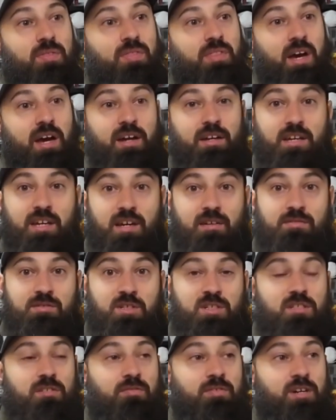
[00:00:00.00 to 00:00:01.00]
that gives
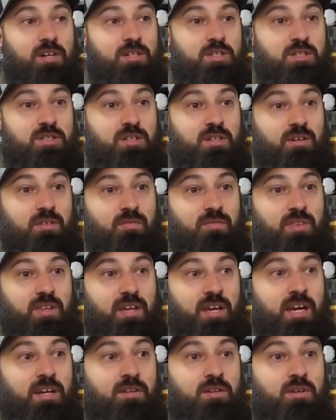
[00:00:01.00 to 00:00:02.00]
these fish
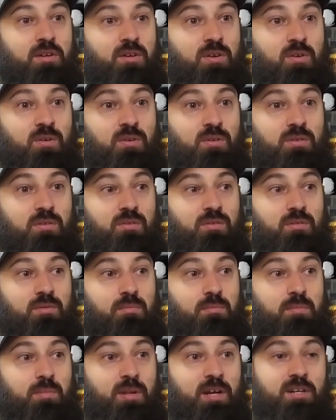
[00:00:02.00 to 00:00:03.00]
a new
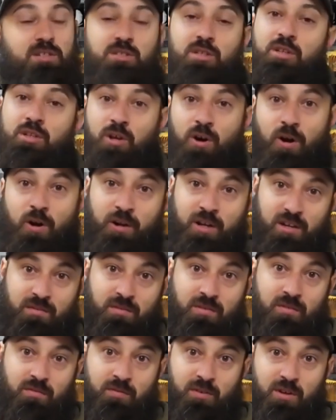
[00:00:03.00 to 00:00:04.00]
place to target
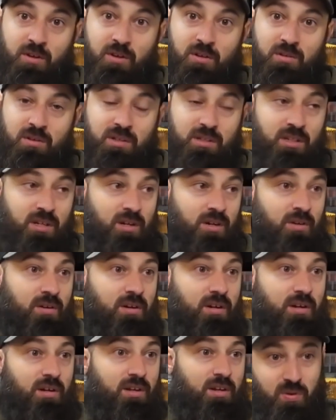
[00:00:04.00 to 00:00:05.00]
for food.
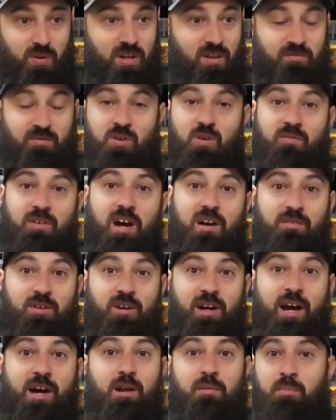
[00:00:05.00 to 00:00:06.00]
If you've
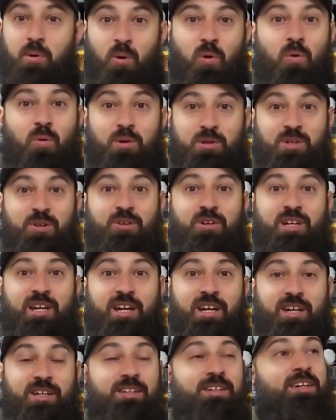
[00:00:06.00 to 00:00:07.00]
ever had a pool when you were a
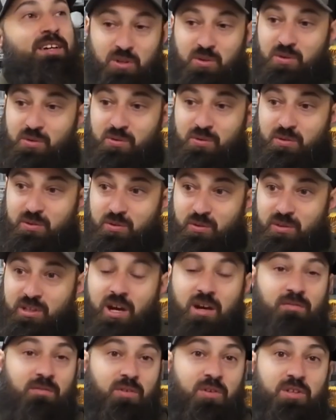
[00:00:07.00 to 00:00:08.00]
kid, you were
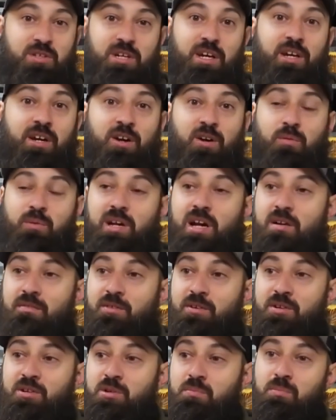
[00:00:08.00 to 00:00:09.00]
done for the year,
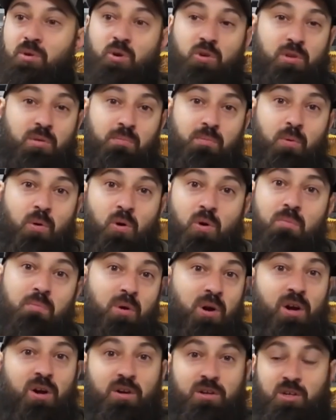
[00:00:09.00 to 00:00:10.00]
whatever, or the pool
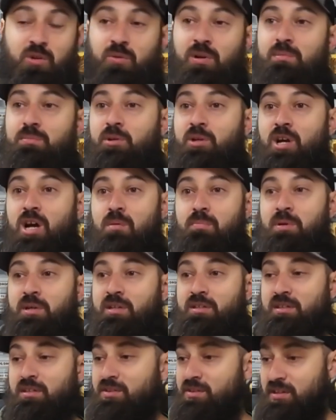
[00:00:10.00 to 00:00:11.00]
broke, you ripped it open,
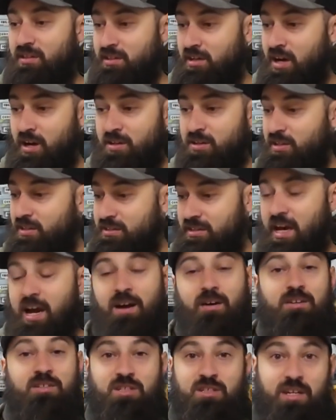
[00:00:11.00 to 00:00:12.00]
and
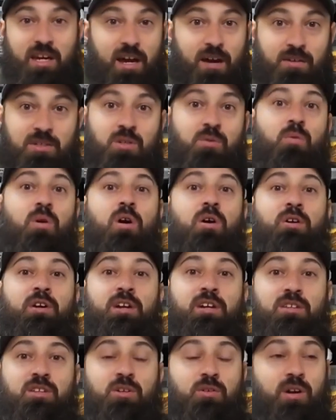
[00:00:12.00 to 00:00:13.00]
gallons and gallons of water
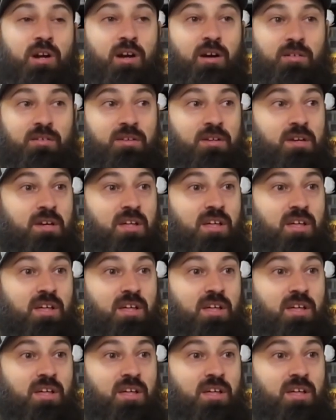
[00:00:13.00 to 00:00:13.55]
hit the ground.